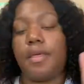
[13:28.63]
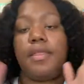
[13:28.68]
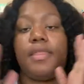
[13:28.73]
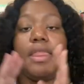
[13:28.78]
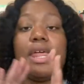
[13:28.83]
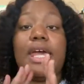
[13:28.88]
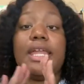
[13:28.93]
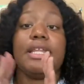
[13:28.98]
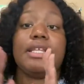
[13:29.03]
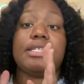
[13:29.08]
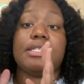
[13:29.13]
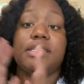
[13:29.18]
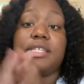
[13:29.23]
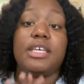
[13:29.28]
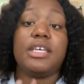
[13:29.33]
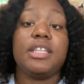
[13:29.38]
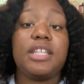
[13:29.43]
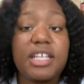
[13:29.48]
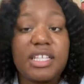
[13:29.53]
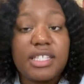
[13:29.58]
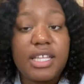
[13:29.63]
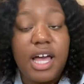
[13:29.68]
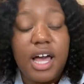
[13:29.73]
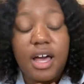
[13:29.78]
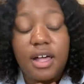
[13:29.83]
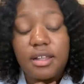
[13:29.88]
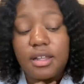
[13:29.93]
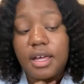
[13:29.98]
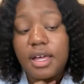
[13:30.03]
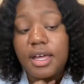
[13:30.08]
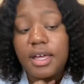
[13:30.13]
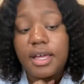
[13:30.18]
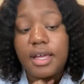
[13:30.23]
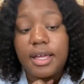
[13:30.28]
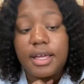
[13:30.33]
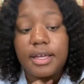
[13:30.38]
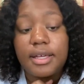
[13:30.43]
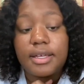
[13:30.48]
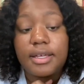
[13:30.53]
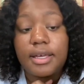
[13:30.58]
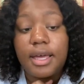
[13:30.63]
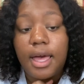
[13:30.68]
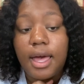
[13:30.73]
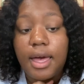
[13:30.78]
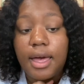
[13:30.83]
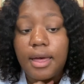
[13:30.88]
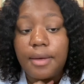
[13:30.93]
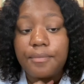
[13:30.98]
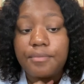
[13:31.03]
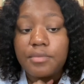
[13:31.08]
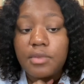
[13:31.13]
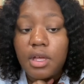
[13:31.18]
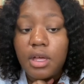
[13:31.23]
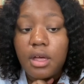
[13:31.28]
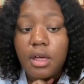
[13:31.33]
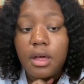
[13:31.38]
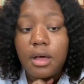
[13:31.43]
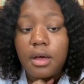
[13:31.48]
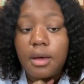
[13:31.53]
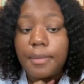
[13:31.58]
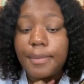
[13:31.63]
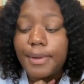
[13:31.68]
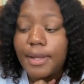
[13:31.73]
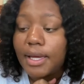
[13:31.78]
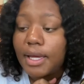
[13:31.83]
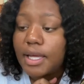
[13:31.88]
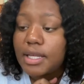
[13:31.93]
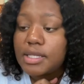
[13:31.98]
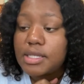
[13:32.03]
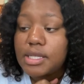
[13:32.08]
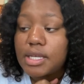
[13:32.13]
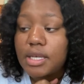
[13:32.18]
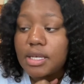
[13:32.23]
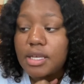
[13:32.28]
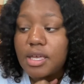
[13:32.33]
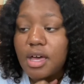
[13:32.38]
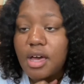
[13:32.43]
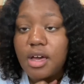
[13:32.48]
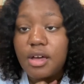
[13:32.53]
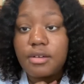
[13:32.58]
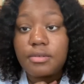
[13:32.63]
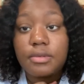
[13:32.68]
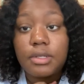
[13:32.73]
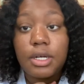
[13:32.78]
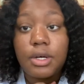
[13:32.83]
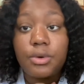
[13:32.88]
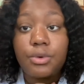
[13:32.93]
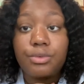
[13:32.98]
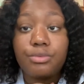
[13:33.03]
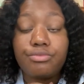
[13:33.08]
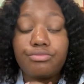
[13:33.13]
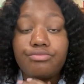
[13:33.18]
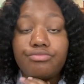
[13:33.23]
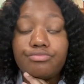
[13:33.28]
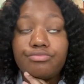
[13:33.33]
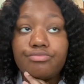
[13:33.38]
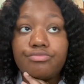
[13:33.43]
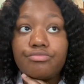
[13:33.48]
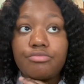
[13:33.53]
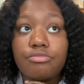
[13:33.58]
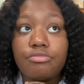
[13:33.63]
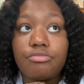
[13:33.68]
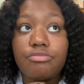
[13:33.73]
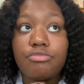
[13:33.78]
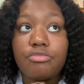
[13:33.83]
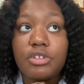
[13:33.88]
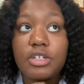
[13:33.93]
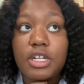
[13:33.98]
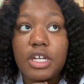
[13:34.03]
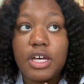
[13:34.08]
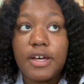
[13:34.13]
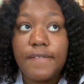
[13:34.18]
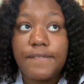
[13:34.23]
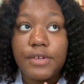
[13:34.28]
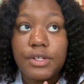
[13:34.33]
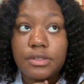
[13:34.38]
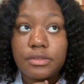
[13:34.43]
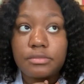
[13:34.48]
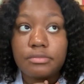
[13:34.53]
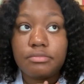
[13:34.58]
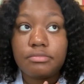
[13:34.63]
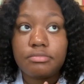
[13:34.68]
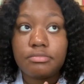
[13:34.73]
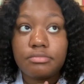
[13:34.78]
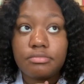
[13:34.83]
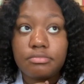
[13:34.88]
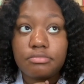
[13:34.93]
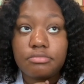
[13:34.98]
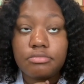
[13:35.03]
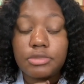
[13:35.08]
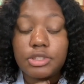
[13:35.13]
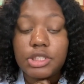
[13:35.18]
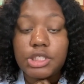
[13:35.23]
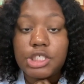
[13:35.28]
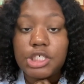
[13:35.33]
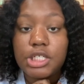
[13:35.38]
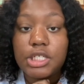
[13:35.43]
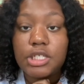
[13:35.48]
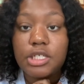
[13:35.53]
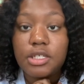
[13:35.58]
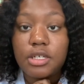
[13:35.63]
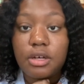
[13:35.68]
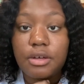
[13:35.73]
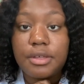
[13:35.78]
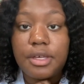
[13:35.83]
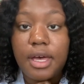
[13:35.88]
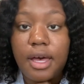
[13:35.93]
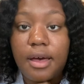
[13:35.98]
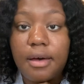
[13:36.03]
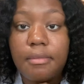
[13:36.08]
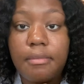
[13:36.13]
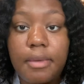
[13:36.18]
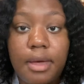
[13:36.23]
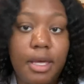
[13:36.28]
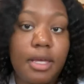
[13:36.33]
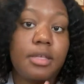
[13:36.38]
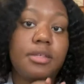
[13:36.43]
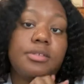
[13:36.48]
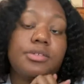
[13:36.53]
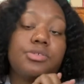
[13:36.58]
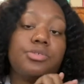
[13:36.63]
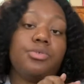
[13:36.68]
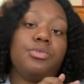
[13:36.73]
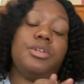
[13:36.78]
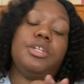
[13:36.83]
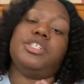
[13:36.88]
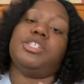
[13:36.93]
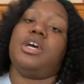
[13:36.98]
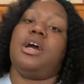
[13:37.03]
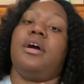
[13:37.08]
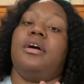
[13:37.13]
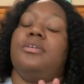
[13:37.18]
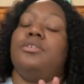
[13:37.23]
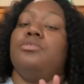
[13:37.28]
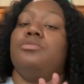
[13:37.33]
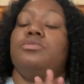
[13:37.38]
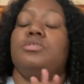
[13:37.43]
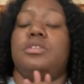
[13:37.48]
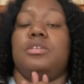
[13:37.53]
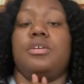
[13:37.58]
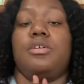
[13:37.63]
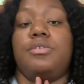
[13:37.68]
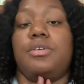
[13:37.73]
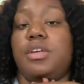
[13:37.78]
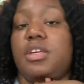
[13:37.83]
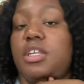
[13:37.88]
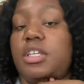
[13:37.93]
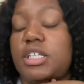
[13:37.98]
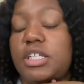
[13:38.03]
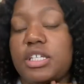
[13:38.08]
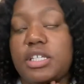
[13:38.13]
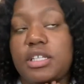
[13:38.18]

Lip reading: That is it, that's all I had got. But like I said, y'all, don't never cheat on y'all main store that y'all usually go get